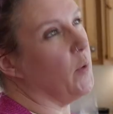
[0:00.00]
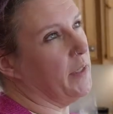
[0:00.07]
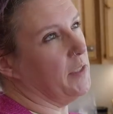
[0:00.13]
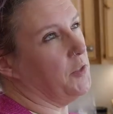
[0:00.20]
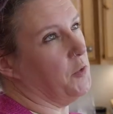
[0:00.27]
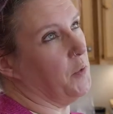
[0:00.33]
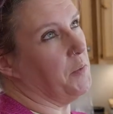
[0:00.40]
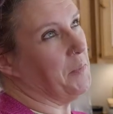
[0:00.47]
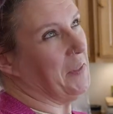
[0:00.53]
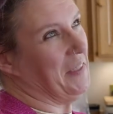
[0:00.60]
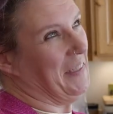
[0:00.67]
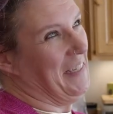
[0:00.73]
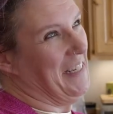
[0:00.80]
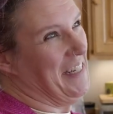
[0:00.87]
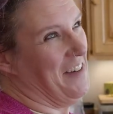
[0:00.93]
going to do
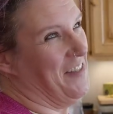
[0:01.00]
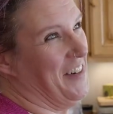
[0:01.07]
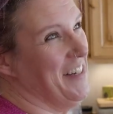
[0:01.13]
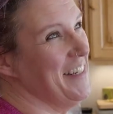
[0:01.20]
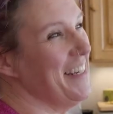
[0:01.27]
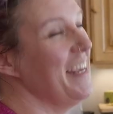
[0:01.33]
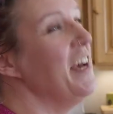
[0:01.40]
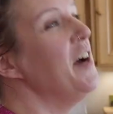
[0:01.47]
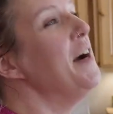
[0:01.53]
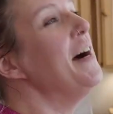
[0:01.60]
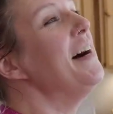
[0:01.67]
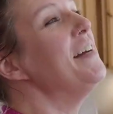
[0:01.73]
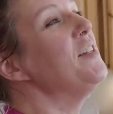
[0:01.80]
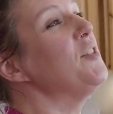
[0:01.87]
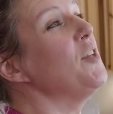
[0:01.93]
completely different.
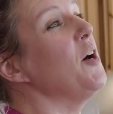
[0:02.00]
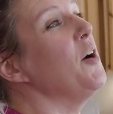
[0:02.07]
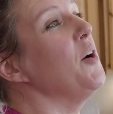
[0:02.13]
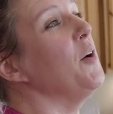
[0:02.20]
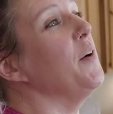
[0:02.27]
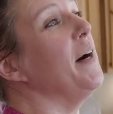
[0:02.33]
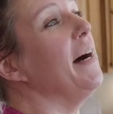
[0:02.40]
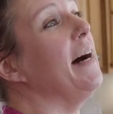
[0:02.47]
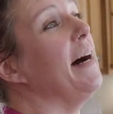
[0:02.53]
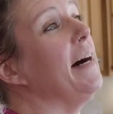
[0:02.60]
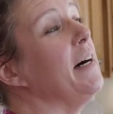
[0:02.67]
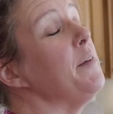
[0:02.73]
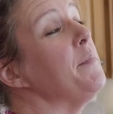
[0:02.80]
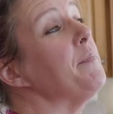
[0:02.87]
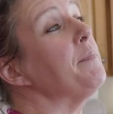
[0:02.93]
So
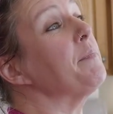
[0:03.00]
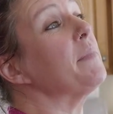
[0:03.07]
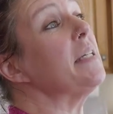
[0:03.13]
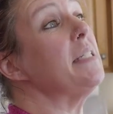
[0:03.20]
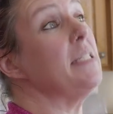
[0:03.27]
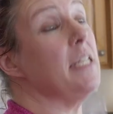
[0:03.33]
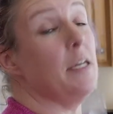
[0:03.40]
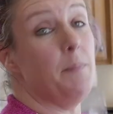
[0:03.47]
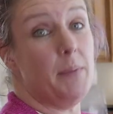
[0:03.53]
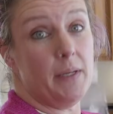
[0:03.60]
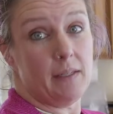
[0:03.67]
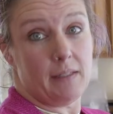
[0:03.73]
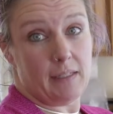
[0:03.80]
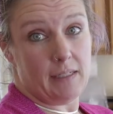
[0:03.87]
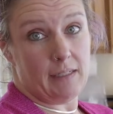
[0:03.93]

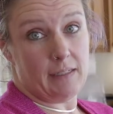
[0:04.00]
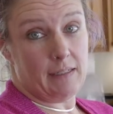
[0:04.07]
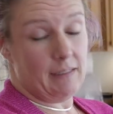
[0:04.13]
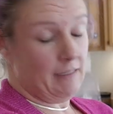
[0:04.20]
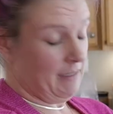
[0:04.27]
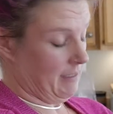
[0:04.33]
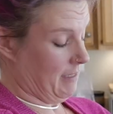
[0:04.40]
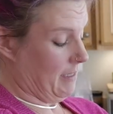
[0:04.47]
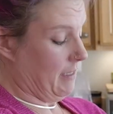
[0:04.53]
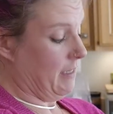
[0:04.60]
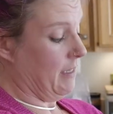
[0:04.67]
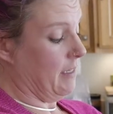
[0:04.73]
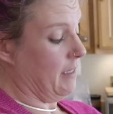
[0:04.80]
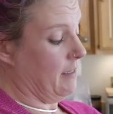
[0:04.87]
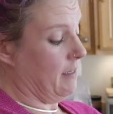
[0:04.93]
typically,
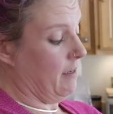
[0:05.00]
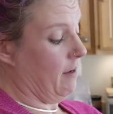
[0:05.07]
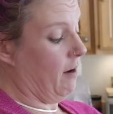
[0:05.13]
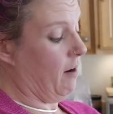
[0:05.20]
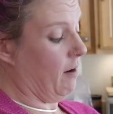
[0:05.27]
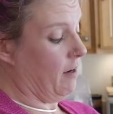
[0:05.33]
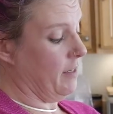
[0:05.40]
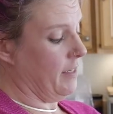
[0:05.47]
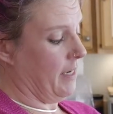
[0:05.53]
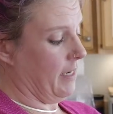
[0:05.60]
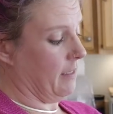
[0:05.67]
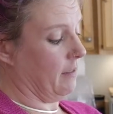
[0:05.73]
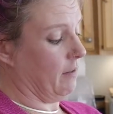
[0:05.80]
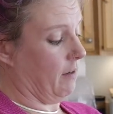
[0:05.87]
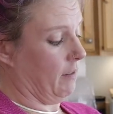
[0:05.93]
hard
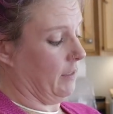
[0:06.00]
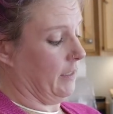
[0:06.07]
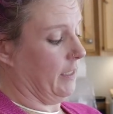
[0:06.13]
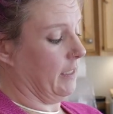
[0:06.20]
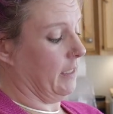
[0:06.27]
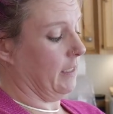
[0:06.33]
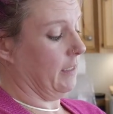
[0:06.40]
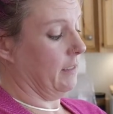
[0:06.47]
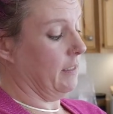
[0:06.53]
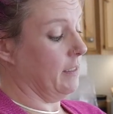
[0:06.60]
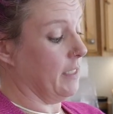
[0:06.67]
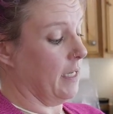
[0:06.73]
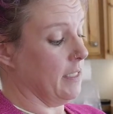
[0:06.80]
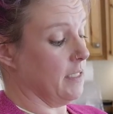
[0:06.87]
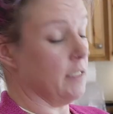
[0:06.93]
neck garlic
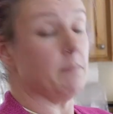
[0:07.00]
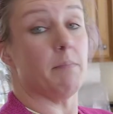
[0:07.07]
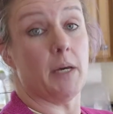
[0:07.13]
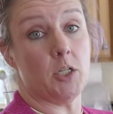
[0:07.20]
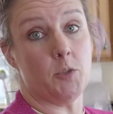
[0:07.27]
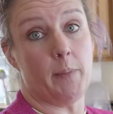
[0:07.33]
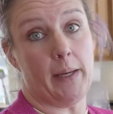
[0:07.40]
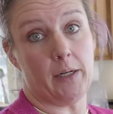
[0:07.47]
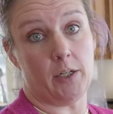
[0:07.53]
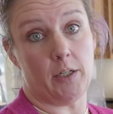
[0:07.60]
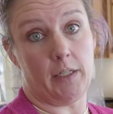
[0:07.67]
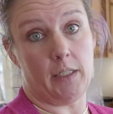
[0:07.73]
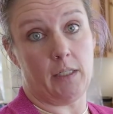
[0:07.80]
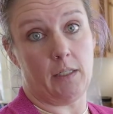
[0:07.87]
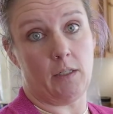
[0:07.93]
does much better
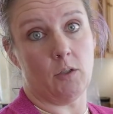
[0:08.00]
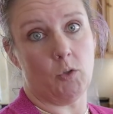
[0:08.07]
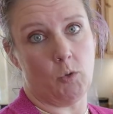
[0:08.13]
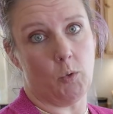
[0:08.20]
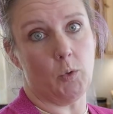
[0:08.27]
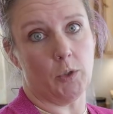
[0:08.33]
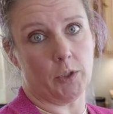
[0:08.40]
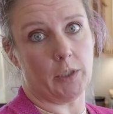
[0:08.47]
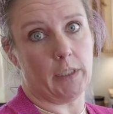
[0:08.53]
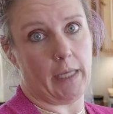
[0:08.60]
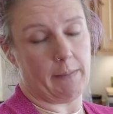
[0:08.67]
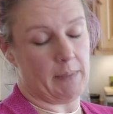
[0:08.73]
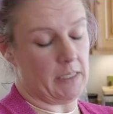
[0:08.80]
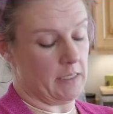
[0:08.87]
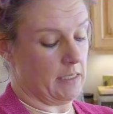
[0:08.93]
in cooler
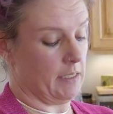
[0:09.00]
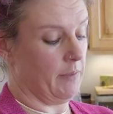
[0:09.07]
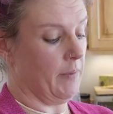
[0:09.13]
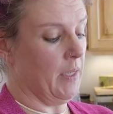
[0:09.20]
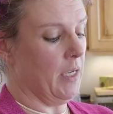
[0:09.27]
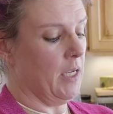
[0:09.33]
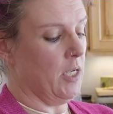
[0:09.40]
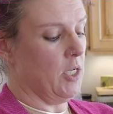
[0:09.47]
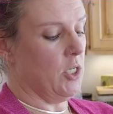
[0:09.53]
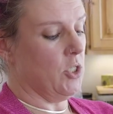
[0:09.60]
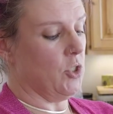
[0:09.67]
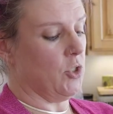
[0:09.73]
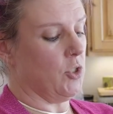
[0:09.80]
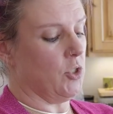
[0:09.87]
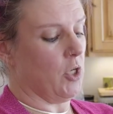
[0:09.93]
climates.
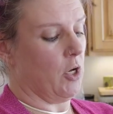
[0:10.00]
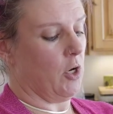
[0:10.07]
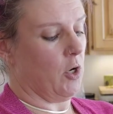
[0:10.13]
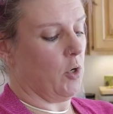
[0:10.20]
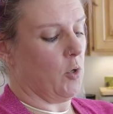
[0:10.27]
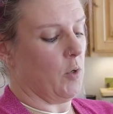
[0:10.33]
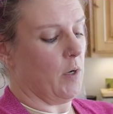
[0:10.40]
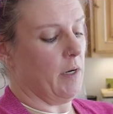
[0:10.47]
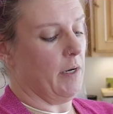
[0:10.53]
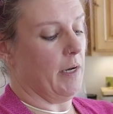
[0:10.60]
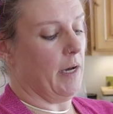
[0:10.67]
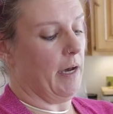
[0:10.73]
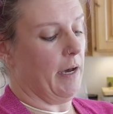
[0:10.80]
So